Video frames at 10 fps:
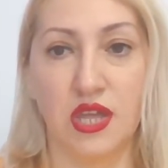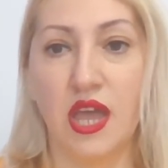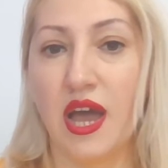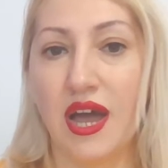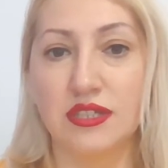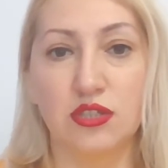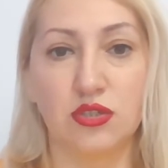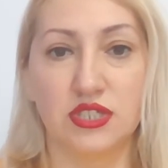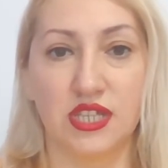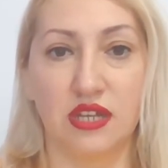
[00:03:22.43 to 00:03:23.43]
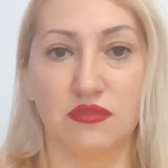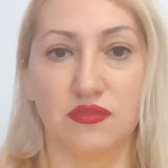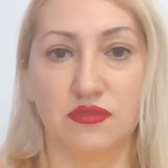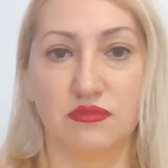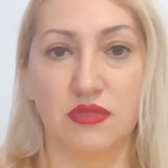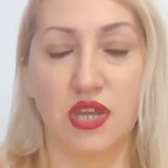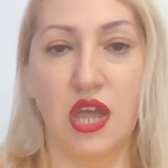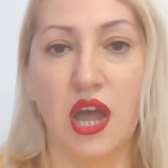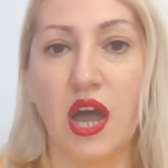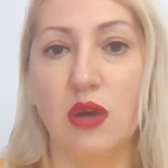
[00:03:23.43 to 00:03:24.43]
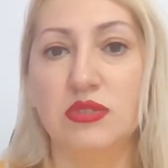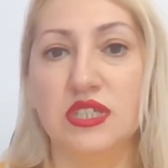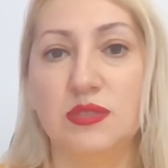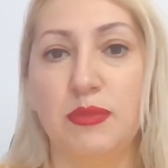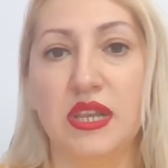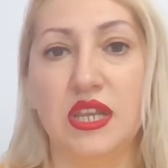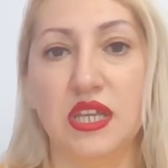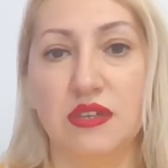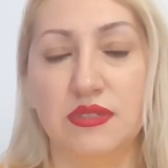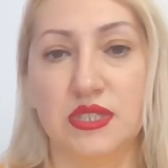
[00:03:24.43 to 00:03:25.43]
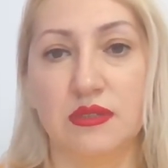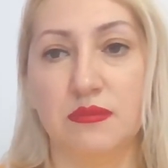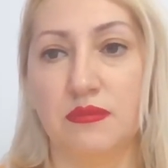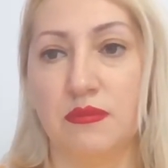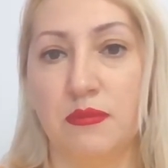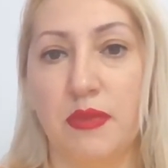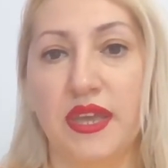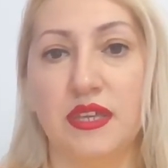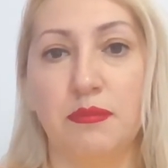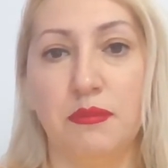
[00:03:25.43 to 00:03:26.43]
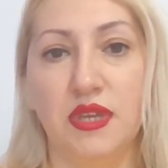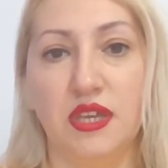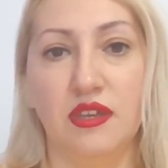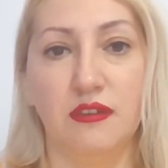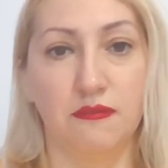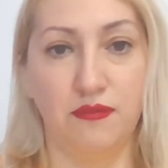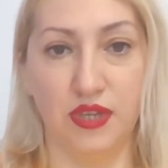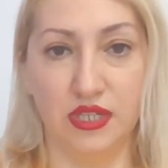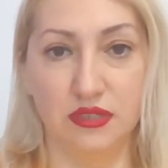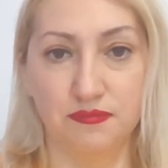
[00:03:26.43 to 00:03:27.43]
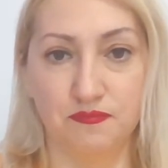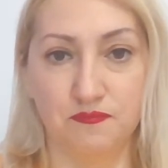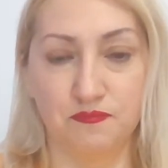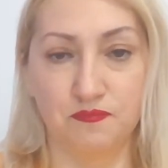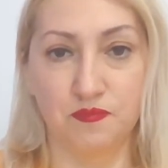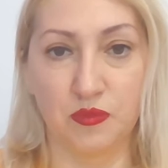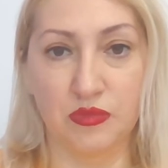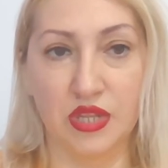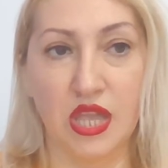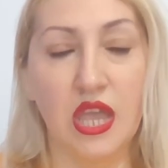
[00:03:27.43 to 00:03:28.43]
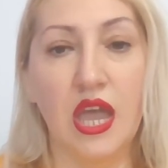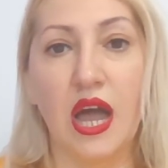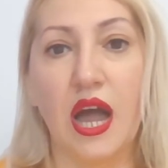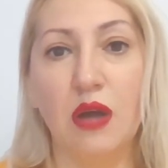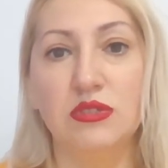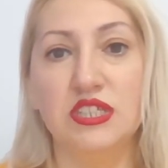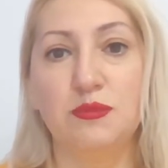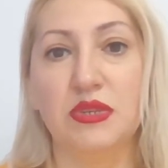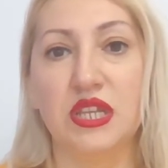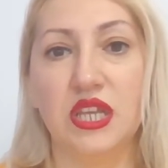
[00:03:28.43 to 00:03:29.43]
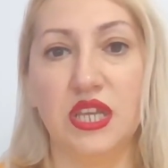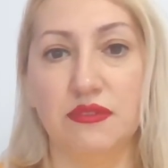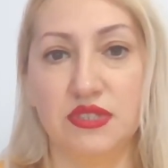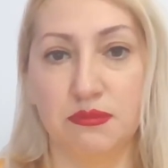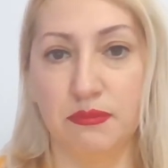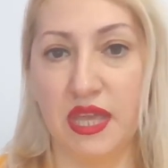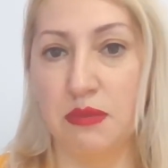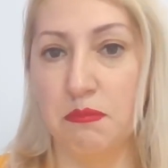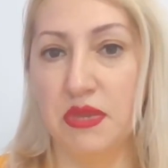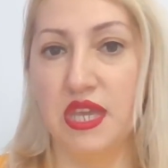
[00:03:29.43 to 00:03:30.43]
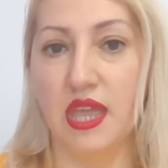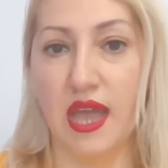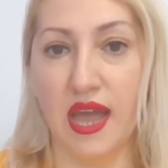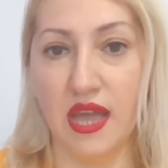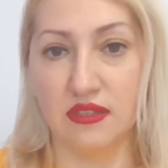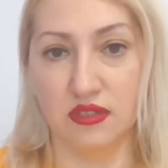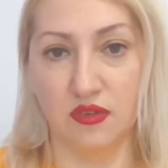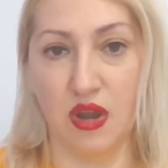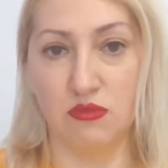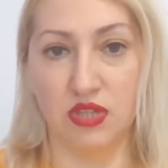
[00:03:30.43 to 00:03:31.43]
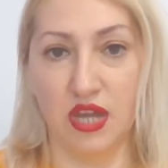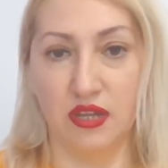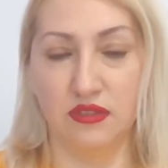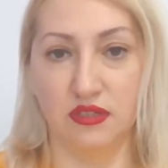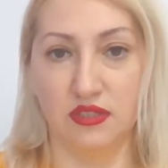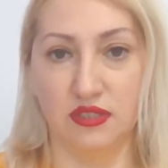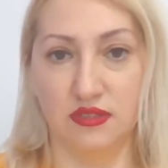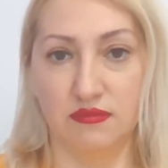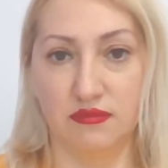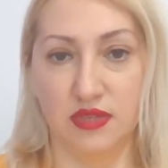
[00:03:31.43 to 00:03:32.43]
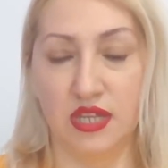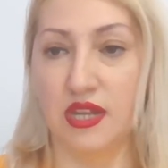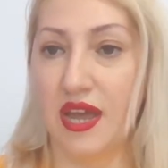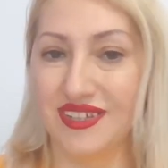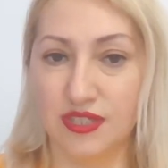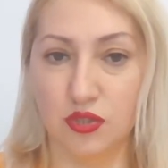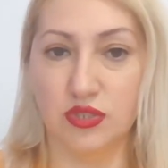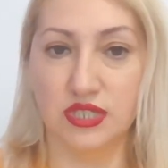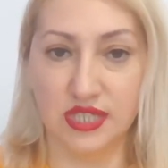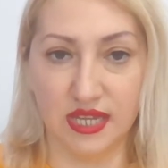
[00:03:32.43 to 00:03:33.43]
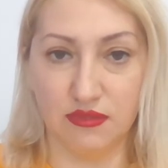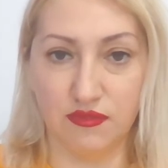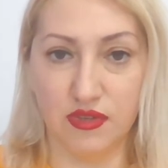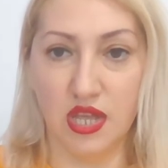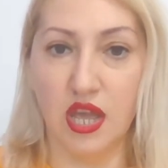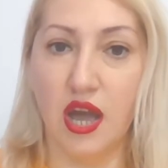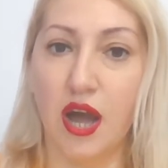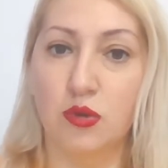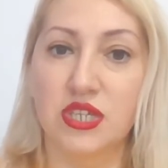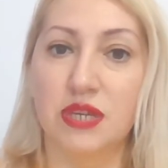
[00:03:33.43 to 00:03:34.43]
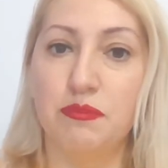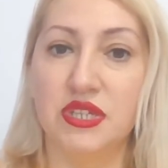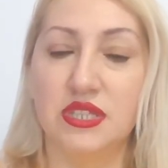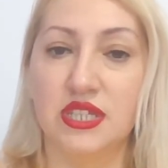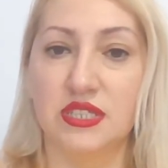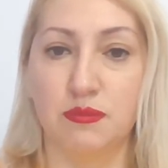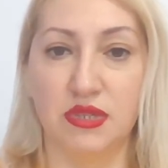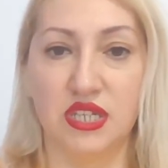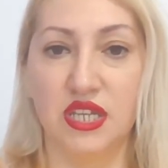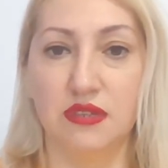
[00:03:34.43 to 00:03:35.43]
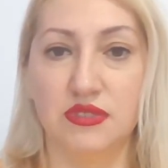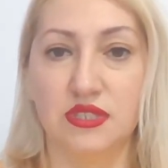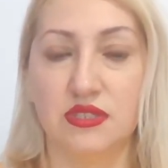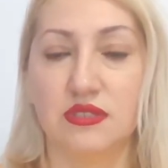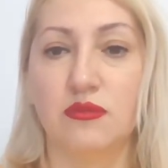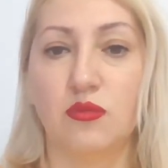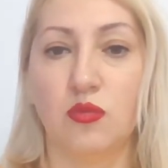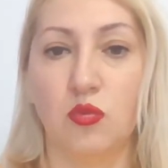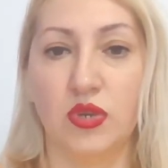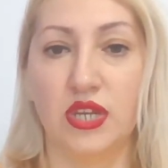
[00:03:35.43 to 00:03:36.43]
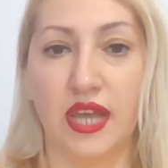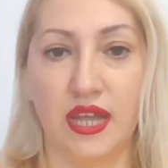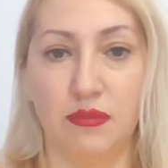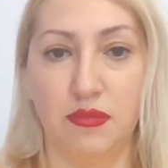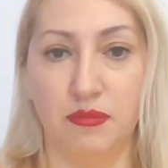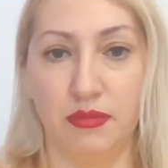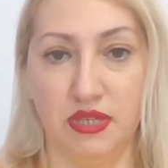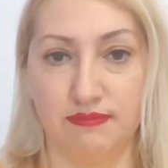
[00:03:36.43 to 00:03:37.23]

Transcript: Ask yourself how these beliefs make me feel, how these beliefs make me act around others, and ask yourself how keeping these beliefs will help me.